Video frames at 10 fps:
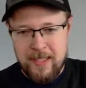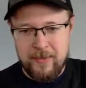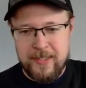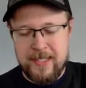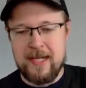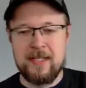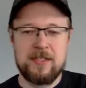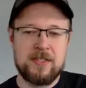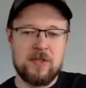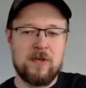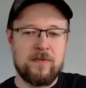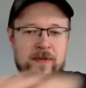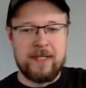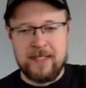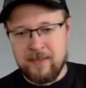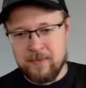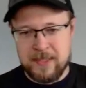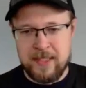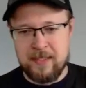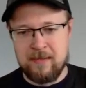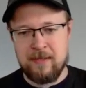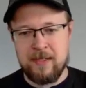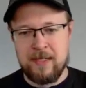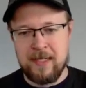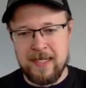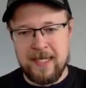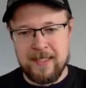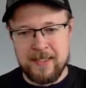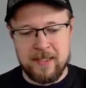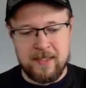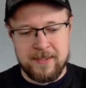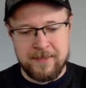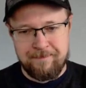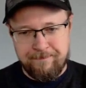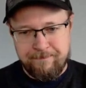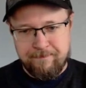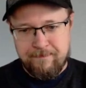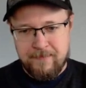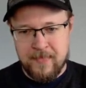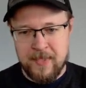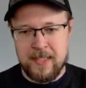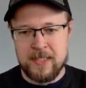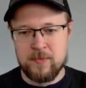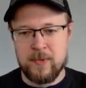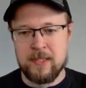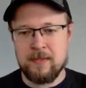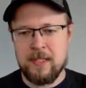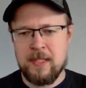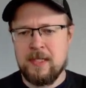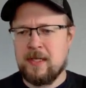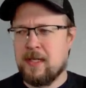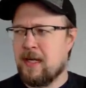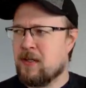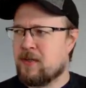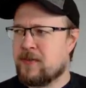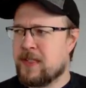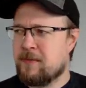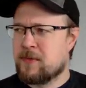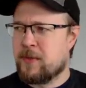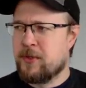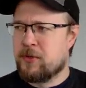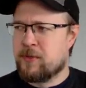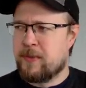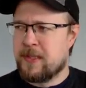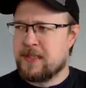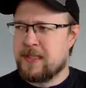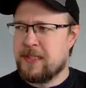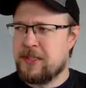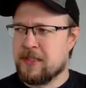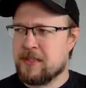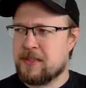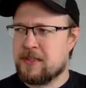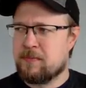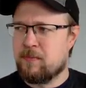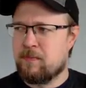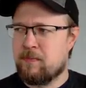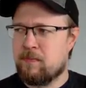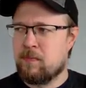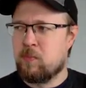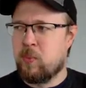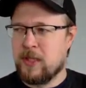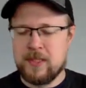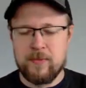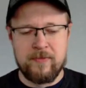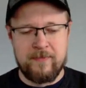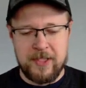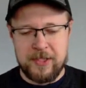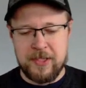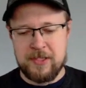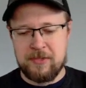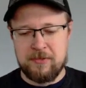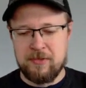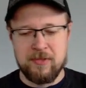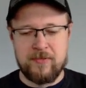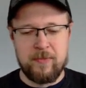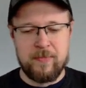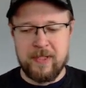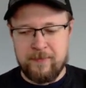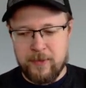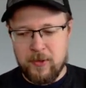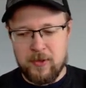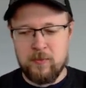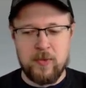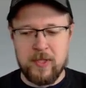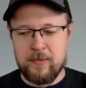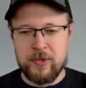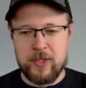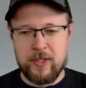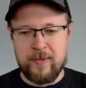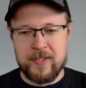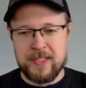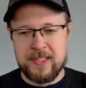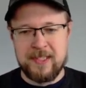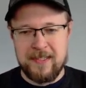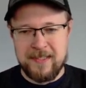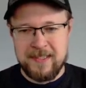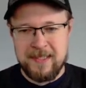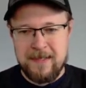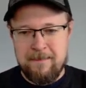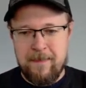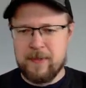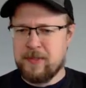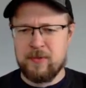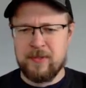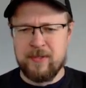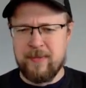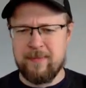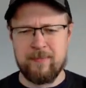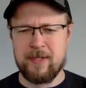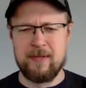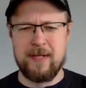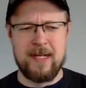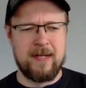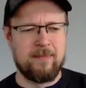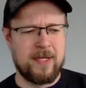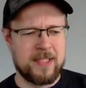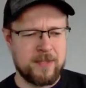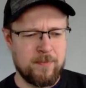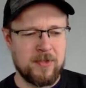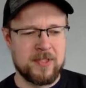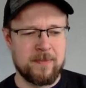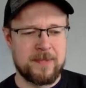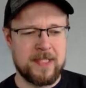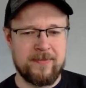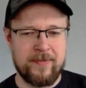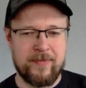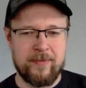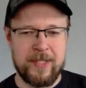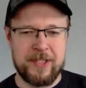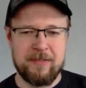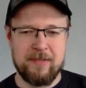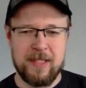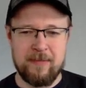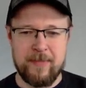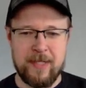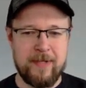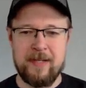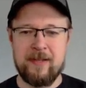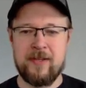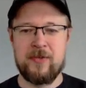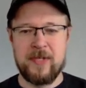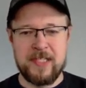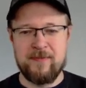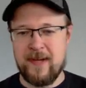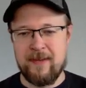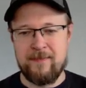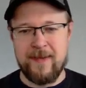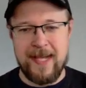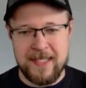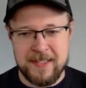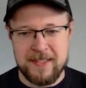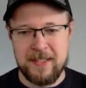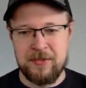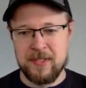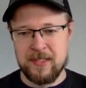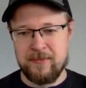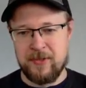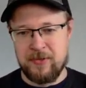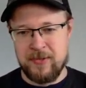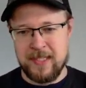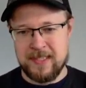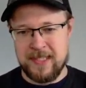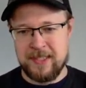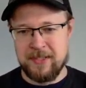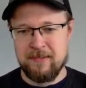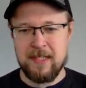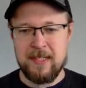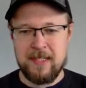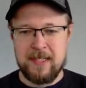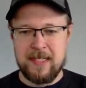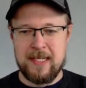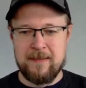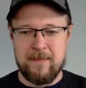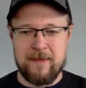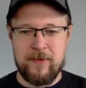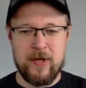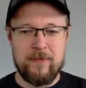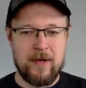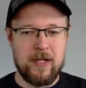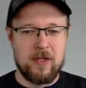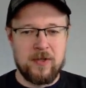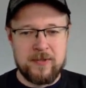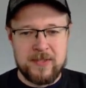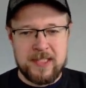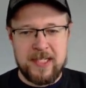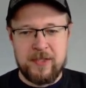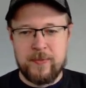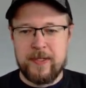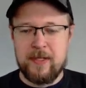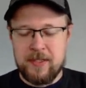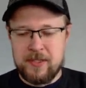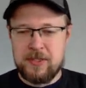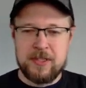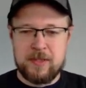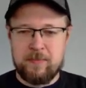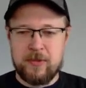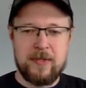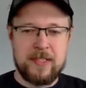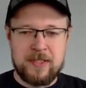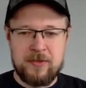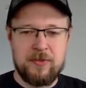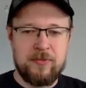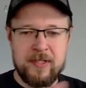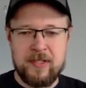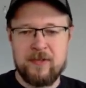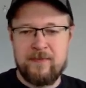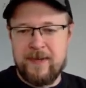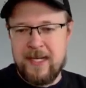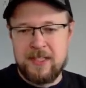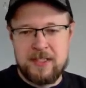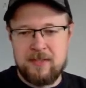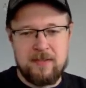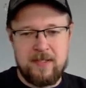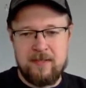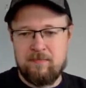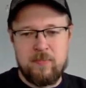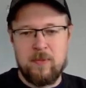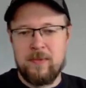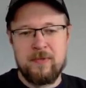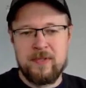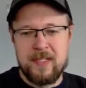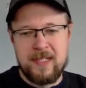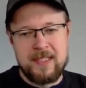now at the end solve the thing that was there at the start as well? A lot of times when you go to presentations, when someone finishes, you'll have completely forgotten what they were talking about at the start. People can only remember a small subset of information, maybe 3 to 5 facts that you deliver through that session. If you have a lot of slideware and just progress through reeling off facts, then probably only the